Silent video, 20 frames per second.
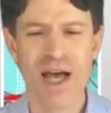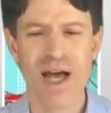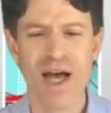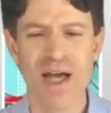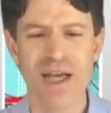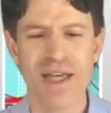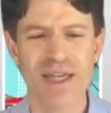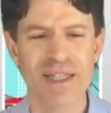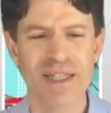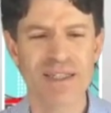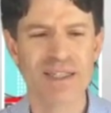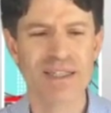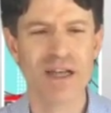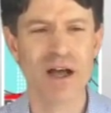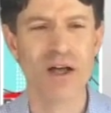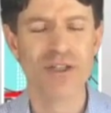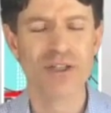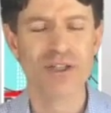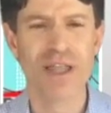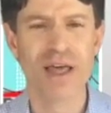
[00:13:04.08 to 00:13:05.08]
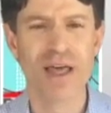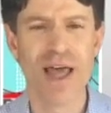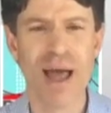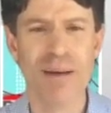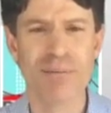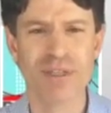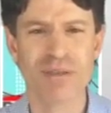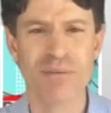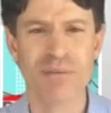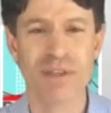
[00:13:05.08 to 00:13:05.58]
It's also that
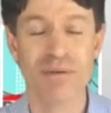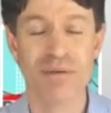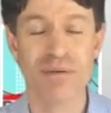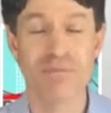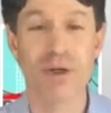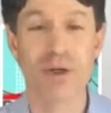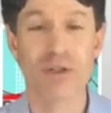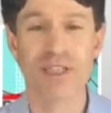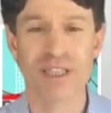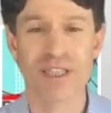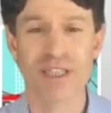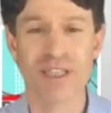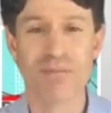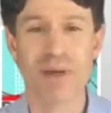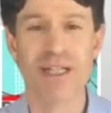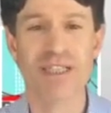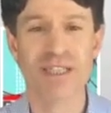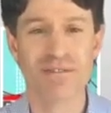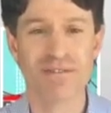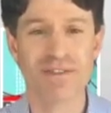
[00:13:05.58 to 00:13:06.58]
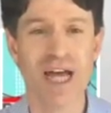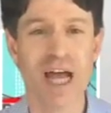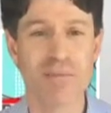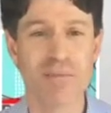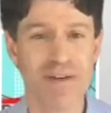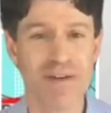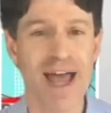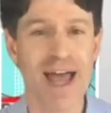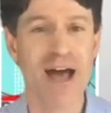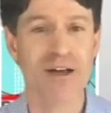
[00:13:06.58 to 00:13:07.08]
happens to be the most expensive type
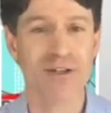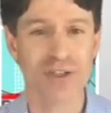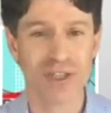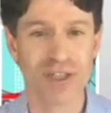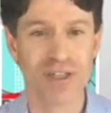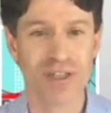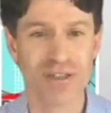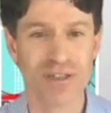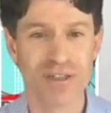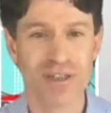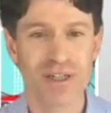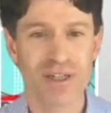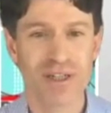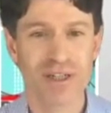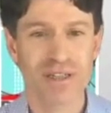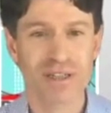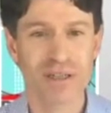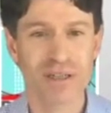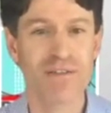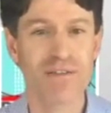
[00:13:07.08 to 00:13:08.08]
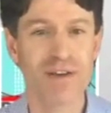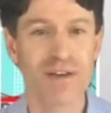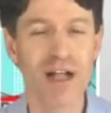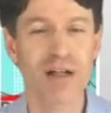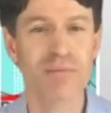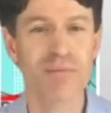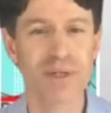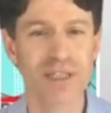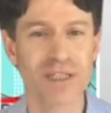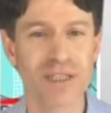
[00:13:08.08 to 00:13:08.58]
of housing to
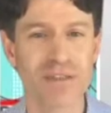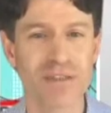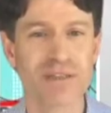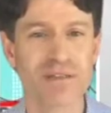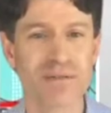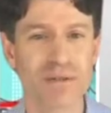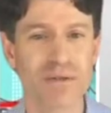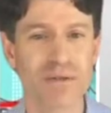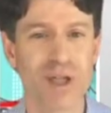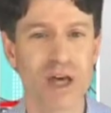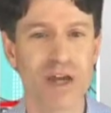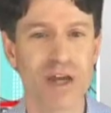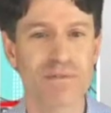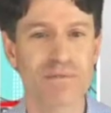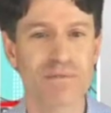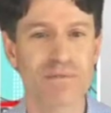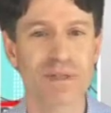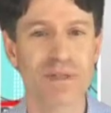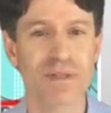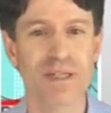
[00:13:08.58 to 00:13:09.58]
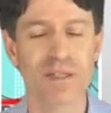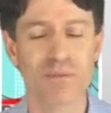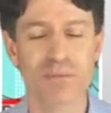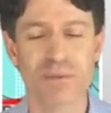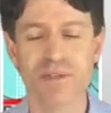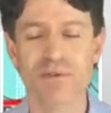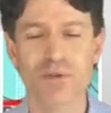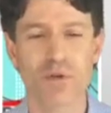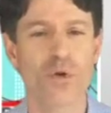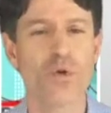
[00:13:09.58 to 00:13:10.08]
develop because there are a lot of
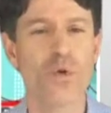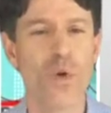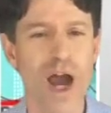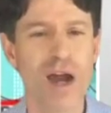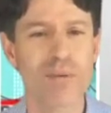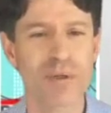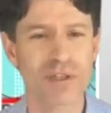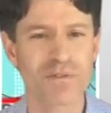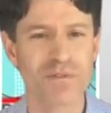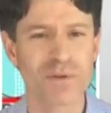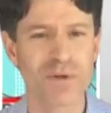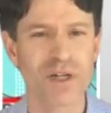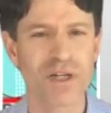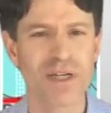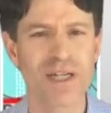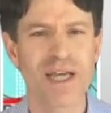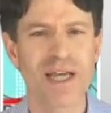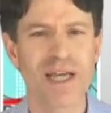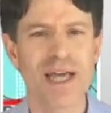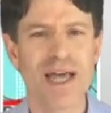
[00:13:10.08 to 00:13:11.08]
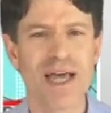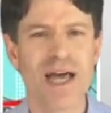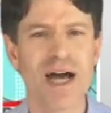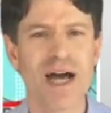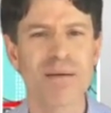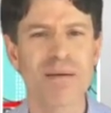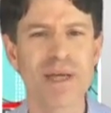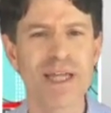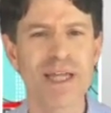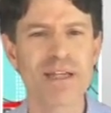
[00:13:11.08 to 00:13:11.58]
specific requirements for it.
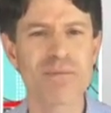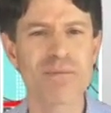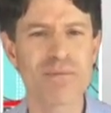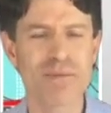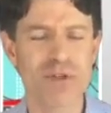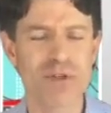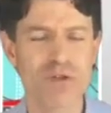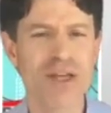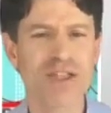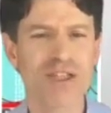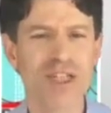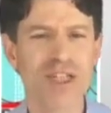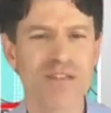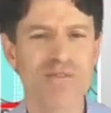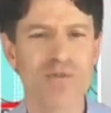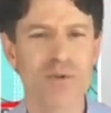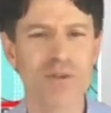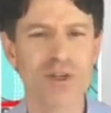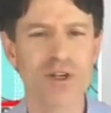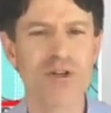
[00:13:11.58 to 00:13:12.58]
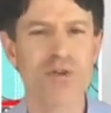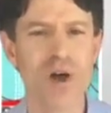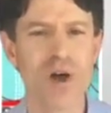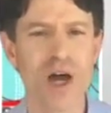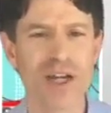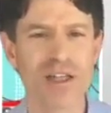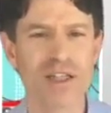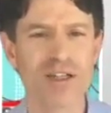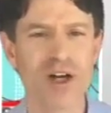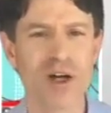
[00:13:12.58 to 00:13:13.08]
And you mentioned it's for the
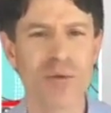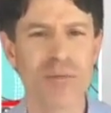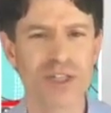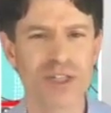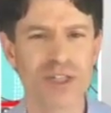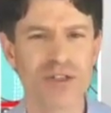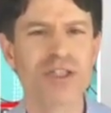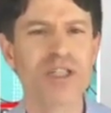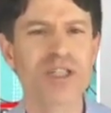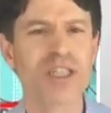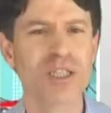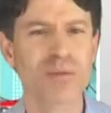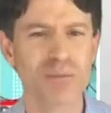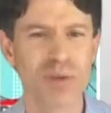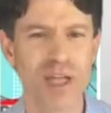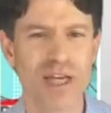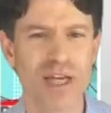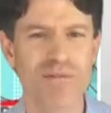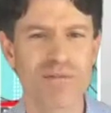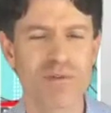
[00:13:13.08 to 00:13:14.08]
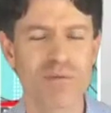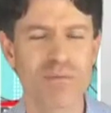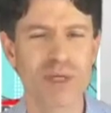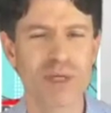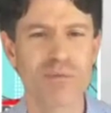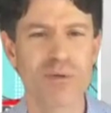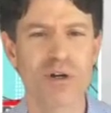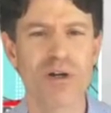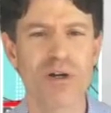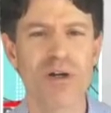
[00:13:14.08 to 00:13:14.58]
chronically homeless. Can you just explain for
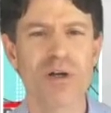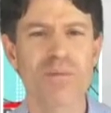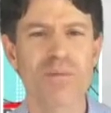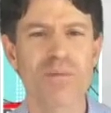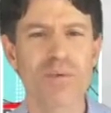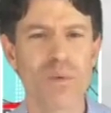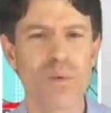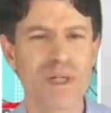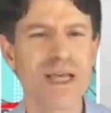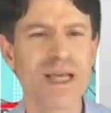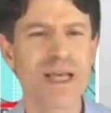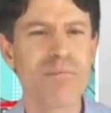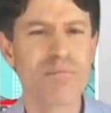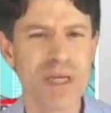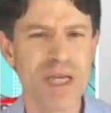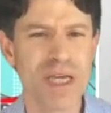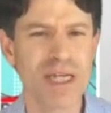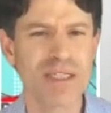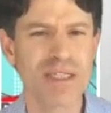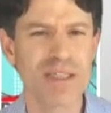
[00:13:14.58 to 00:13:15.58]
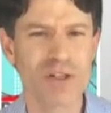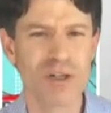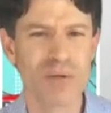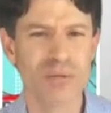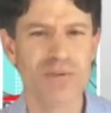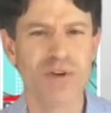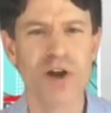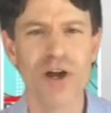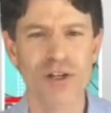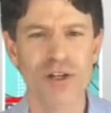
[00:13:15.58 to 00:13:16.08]
people, what does that mean as a
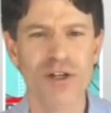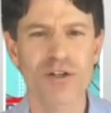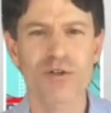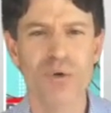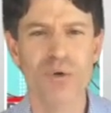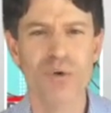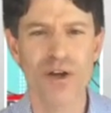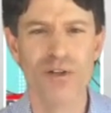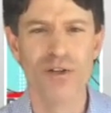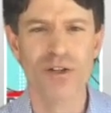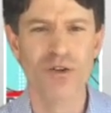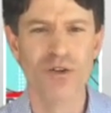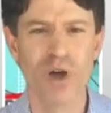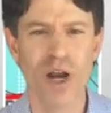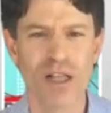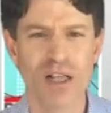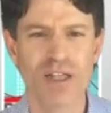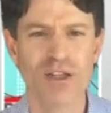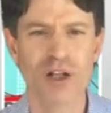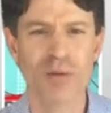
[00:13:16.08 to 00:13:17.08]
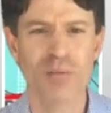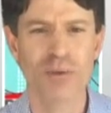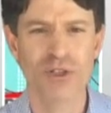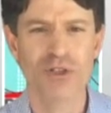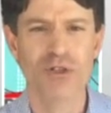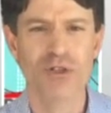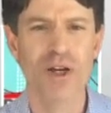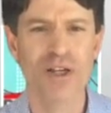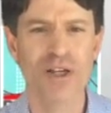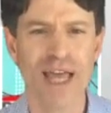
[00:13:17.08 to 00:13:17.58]
term of art? Who are the chronically homeless?
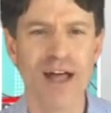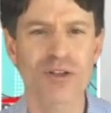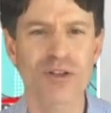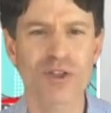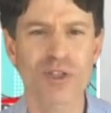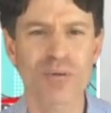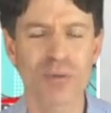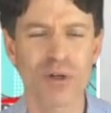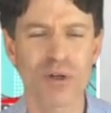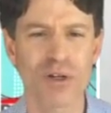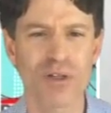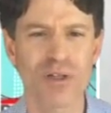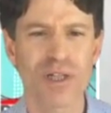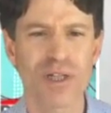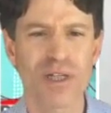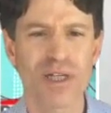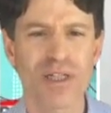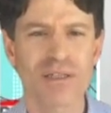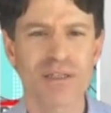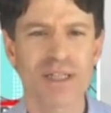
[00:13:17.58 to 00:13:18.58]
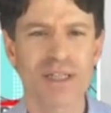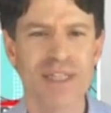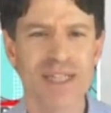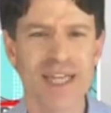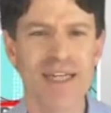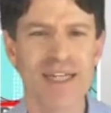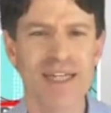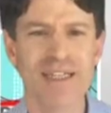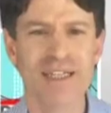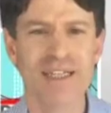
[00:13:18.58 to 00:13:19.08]
Who are eligible to
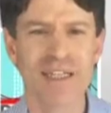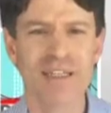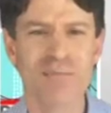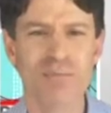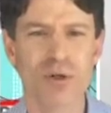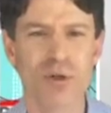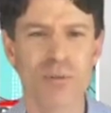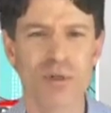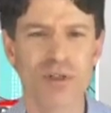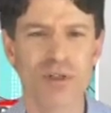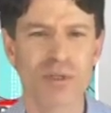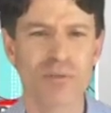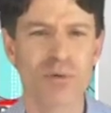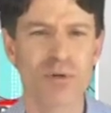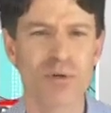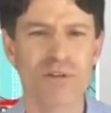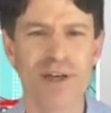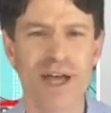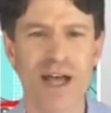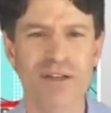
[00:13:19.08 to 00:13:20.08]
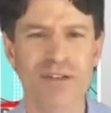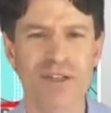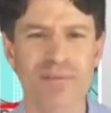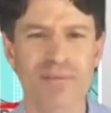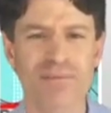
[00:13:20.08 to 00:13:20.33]
get into this permanent supportive housing?